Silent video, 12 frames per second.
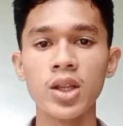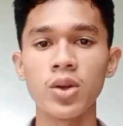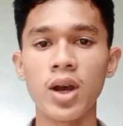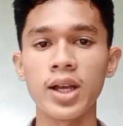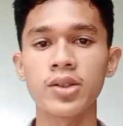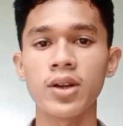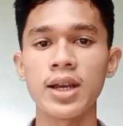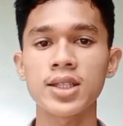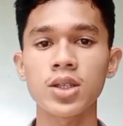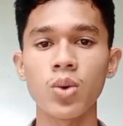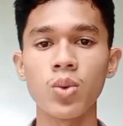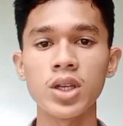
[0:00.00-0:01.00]
to
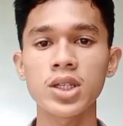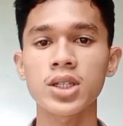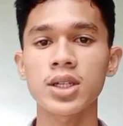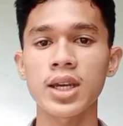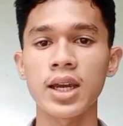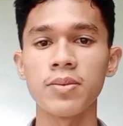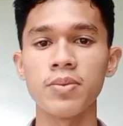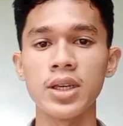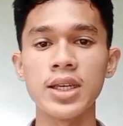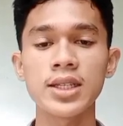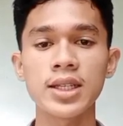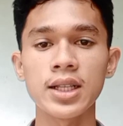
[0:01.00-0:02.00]
address which can be
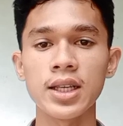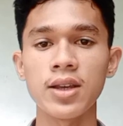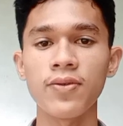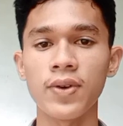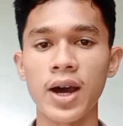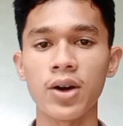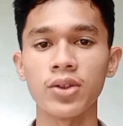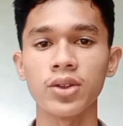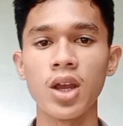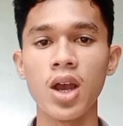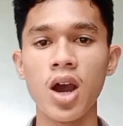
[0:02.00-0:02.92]
easily found